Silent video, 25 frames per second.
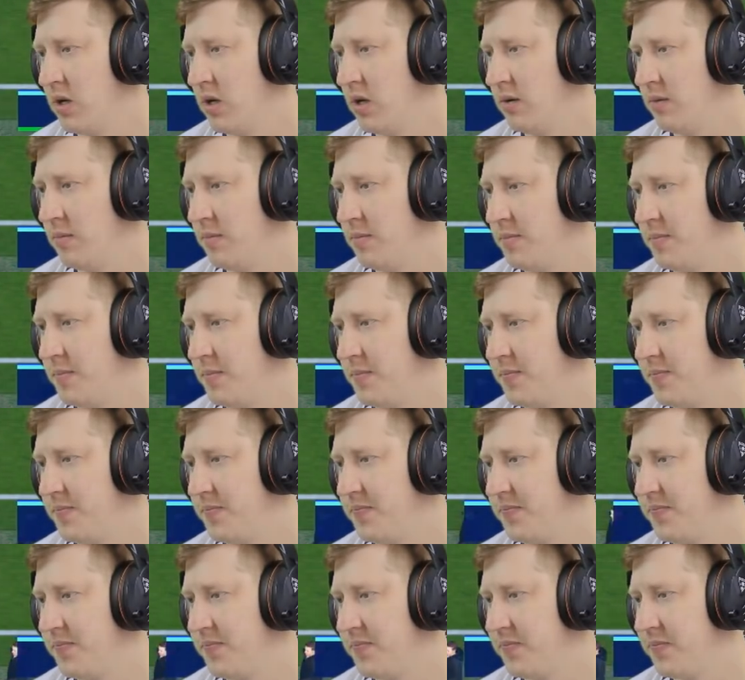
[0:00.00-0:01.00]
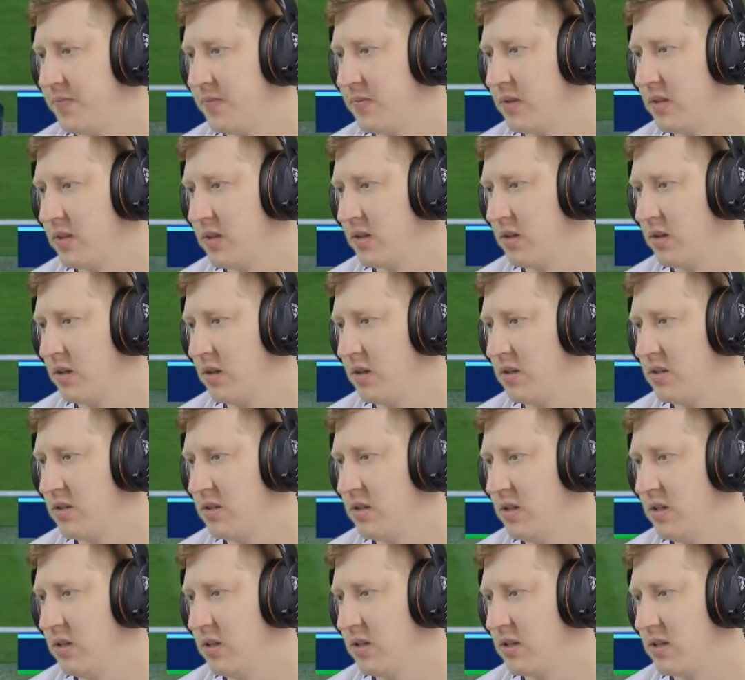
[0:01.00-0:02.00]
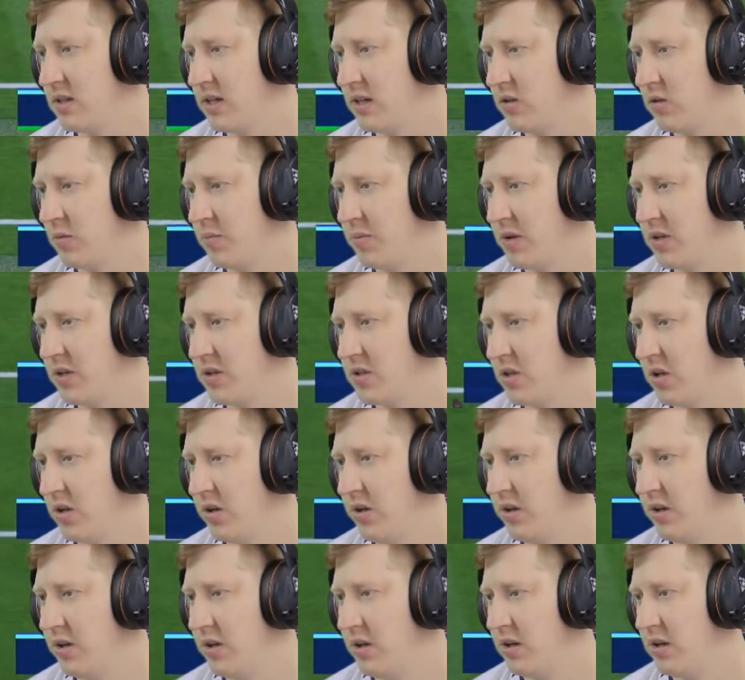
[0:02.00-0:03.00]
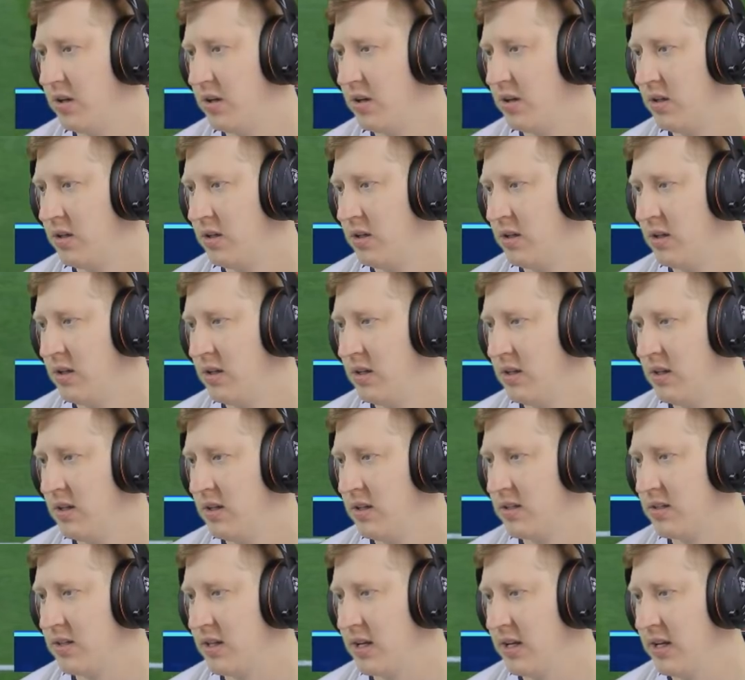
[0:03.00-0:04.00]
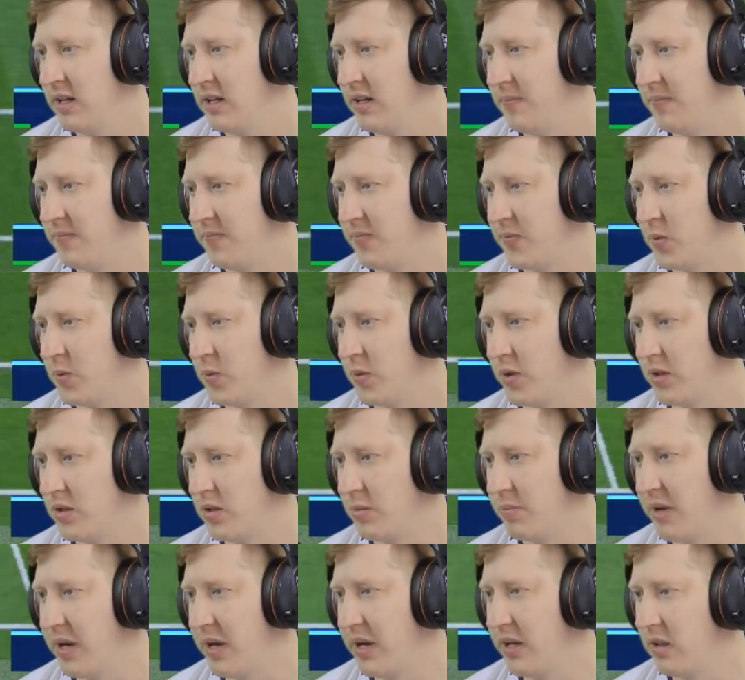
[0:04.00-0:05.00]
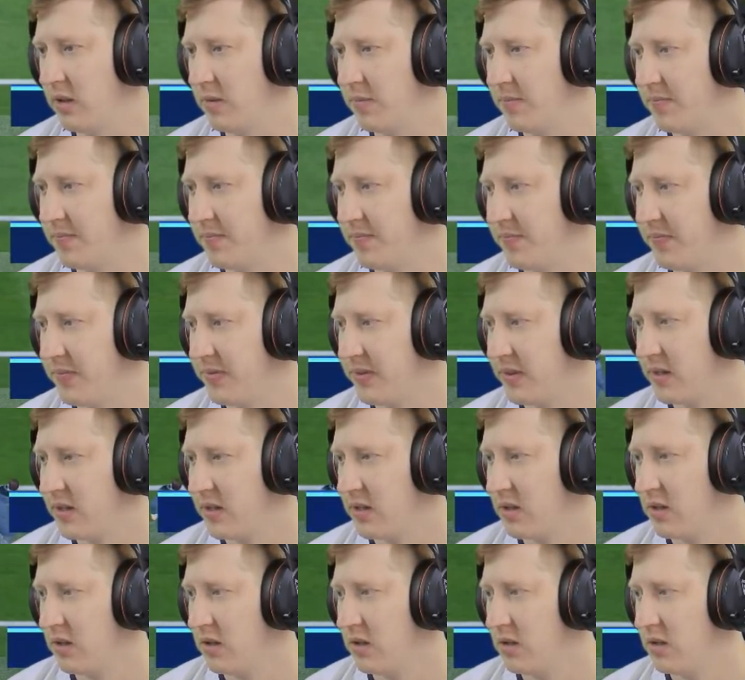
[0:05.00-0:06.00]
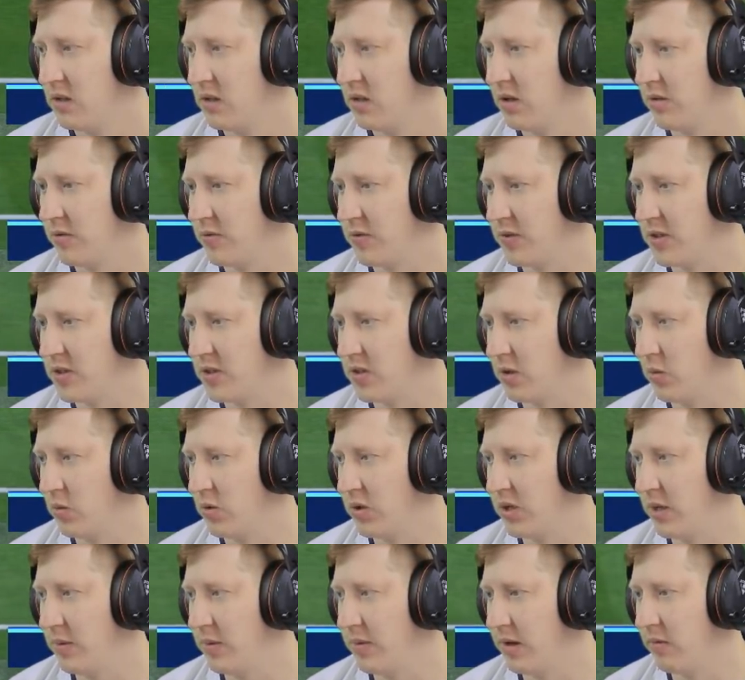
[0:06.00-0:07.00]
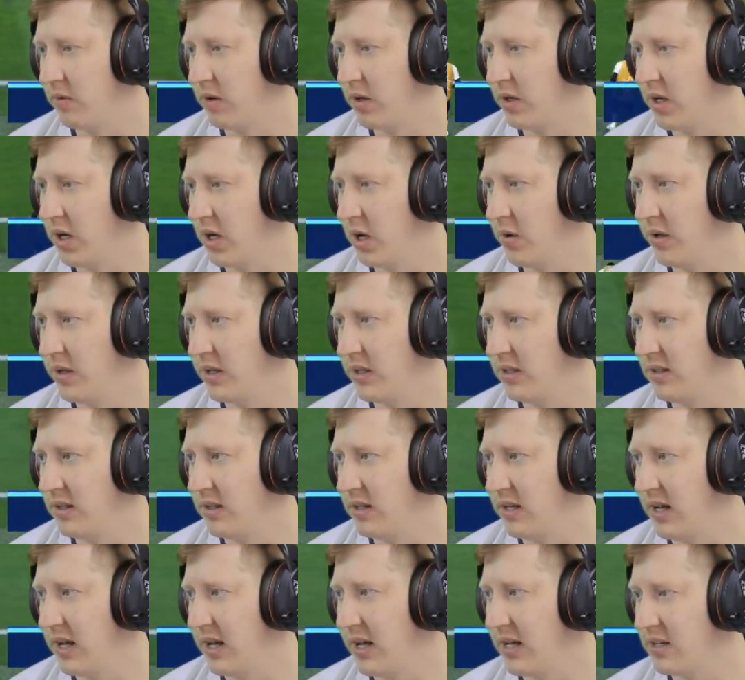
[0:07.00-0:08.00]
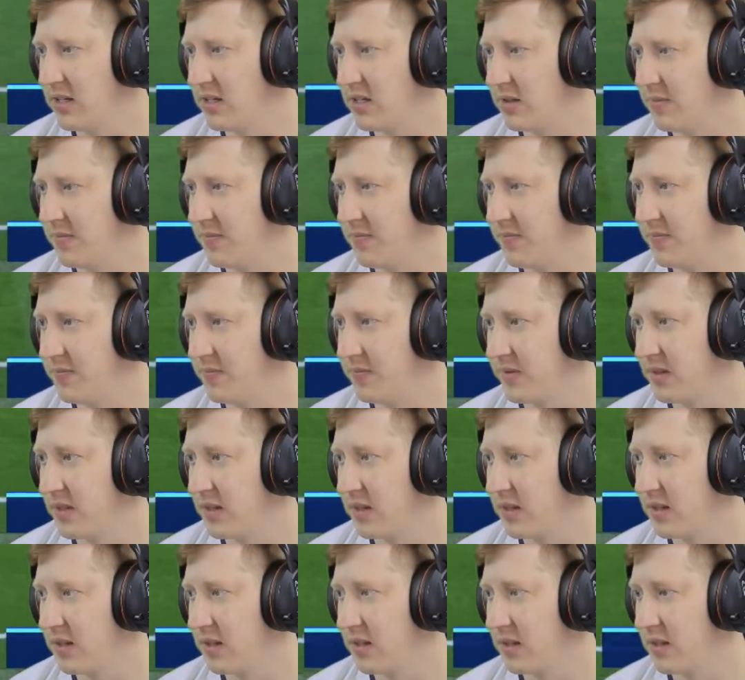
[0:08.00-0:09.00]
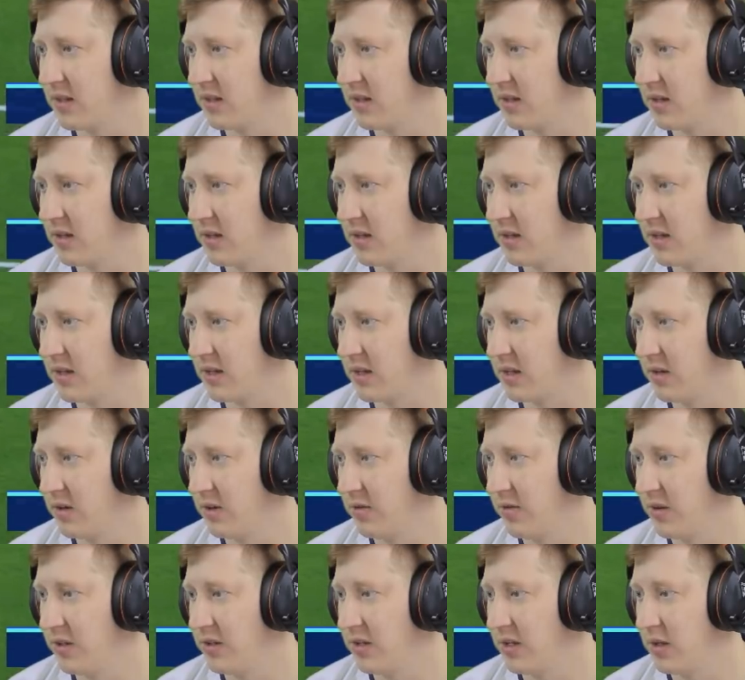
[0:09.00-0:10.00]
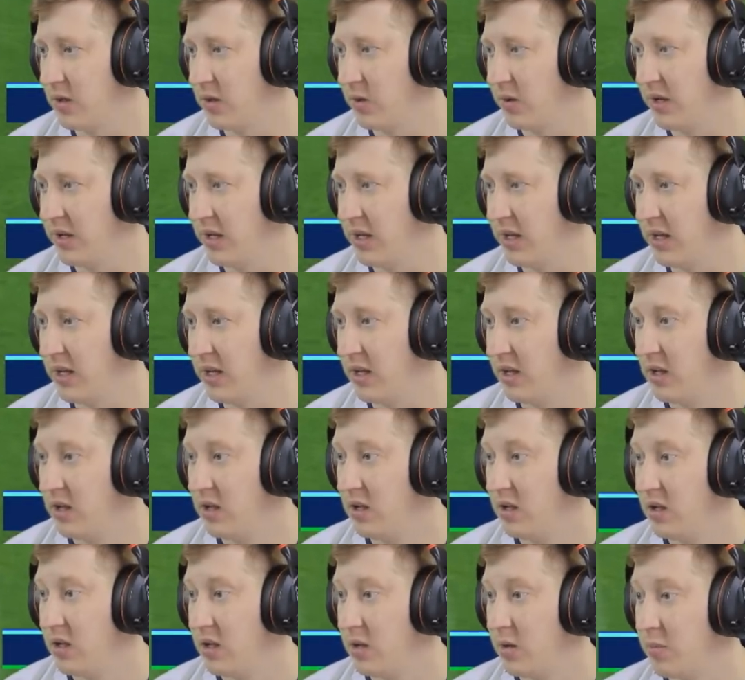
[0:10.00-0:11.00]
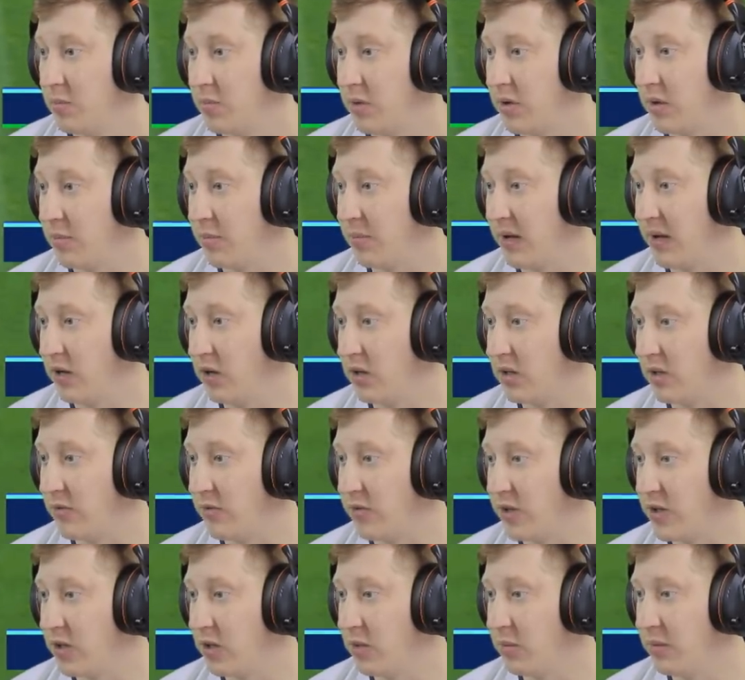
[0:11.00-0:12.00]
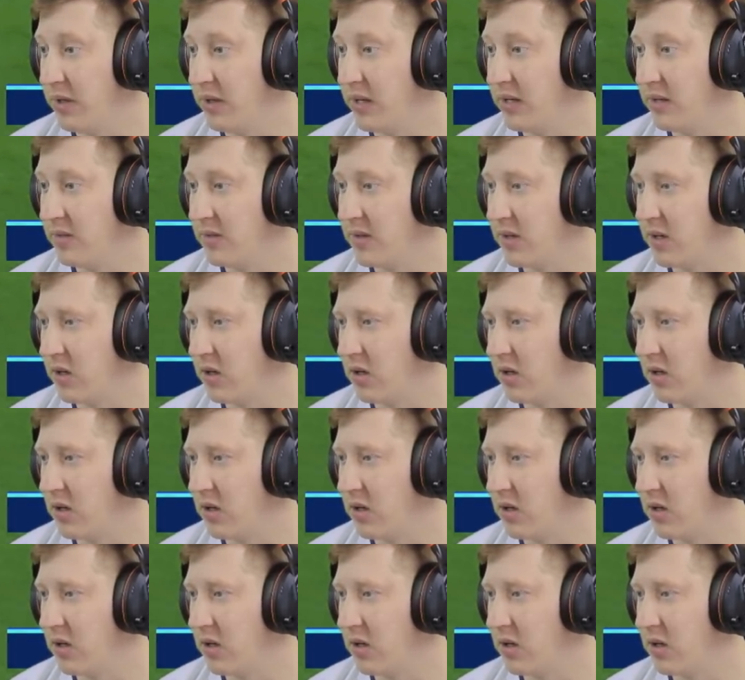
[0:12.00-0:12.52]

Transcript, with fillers: Muller. I see tackled by Son. Dele will go to Bale. Hopefully Son will keep that run going. Indeed he has. Can I find anyone here? Pull it back looking for Heung-min.